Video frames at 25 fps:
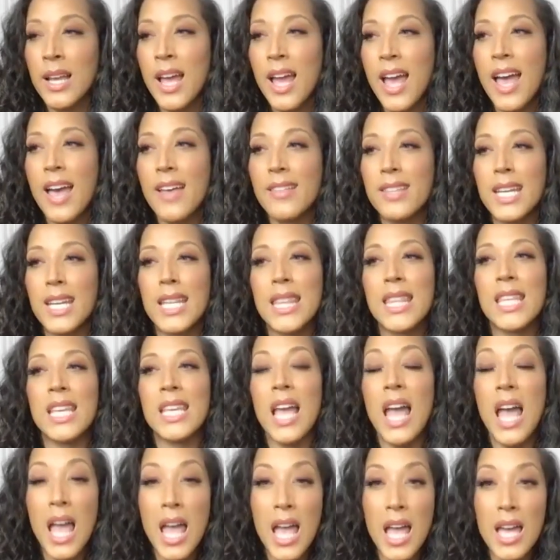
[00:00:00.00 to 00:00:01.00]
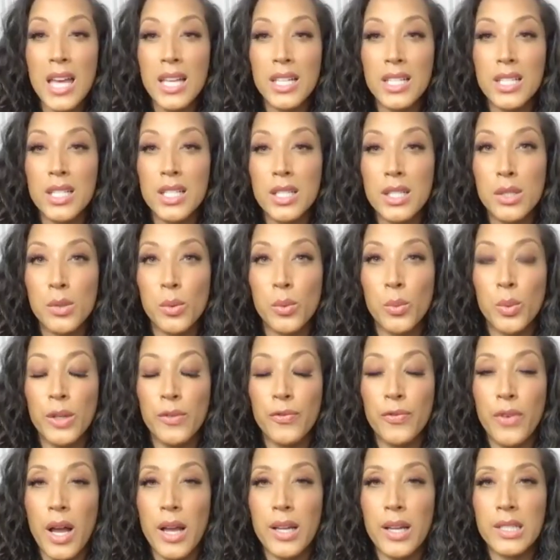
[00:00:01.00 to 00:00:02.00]
And then at the end, we
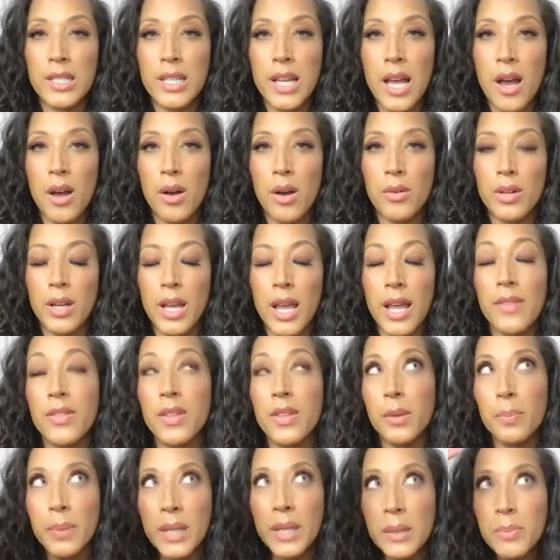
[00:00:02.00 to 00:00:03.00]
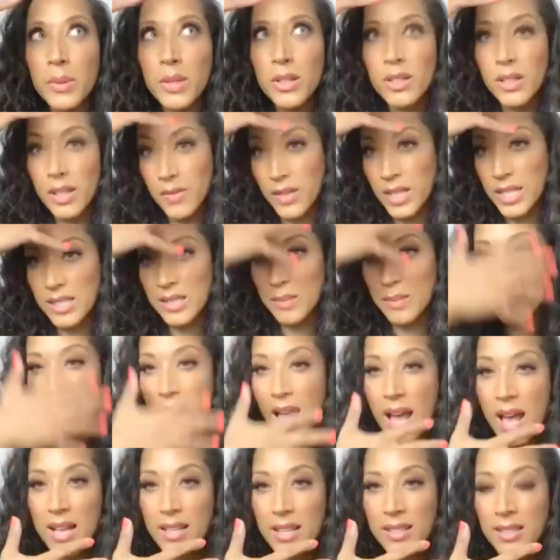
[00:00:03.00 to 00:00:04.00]
find out, and there are people in these
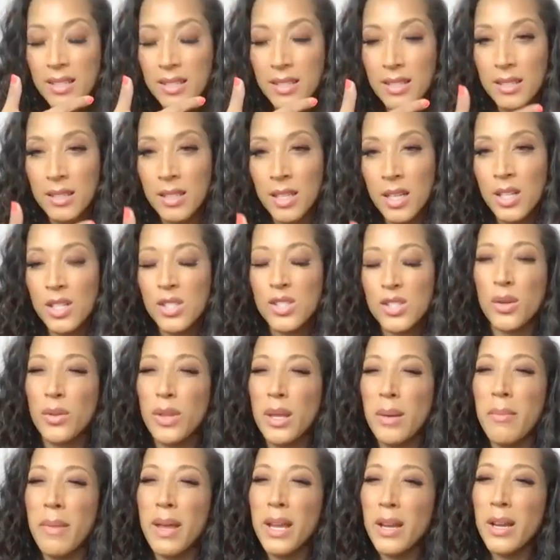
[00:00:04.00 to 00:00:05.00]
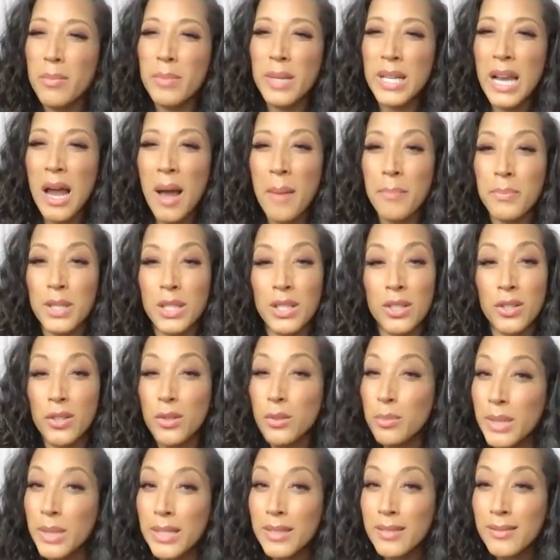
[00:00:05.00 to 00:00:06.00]
masks. So they may or may not be
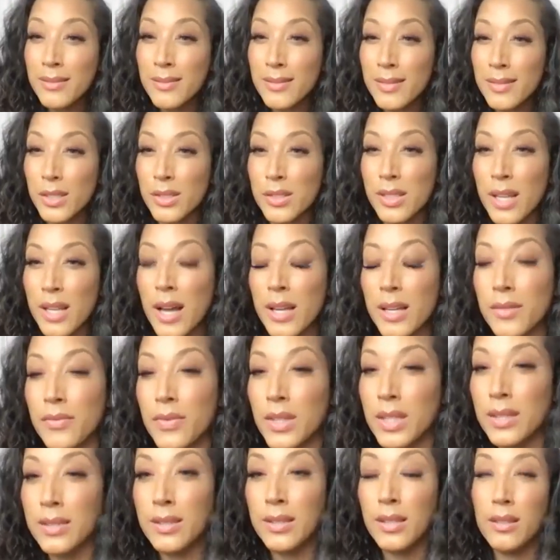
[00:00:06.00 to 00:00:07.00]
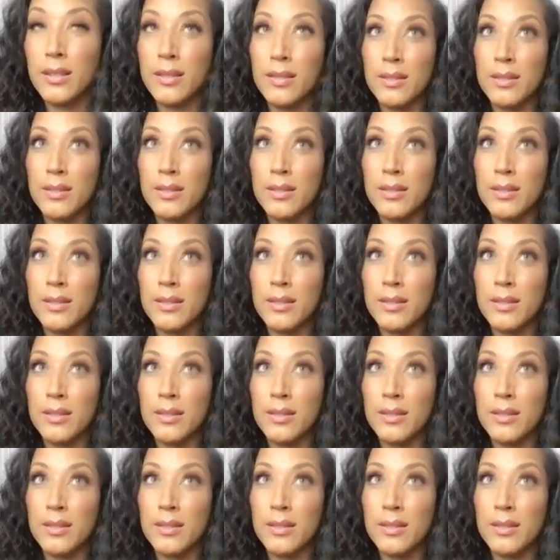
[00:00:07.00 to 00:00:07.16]
human. There's kind of this